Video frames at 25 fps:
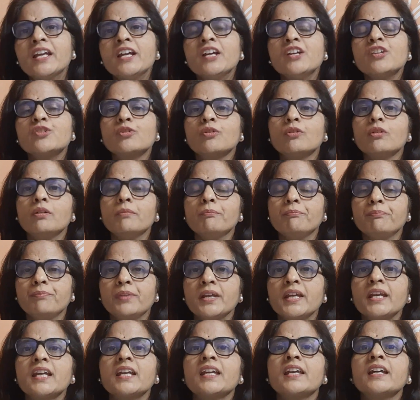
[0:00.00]
So
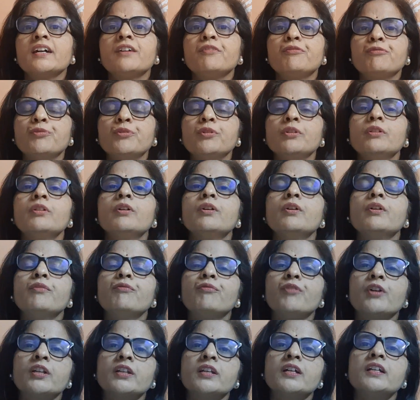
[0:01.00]
be careful
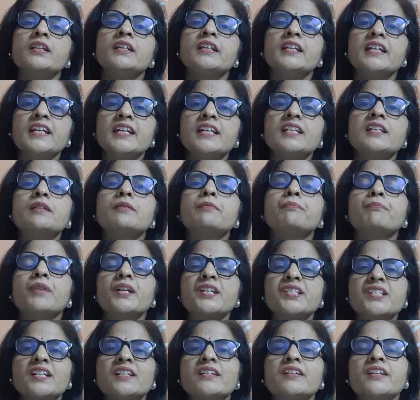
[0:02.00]
for the neat
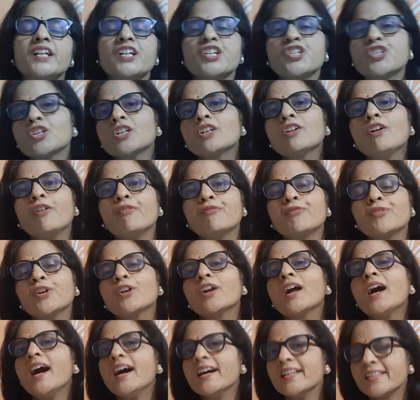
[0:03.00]
presentation of your
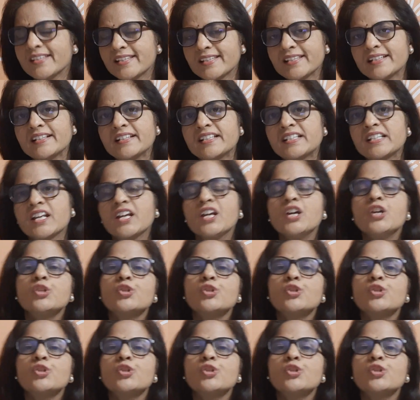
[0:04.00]
answers.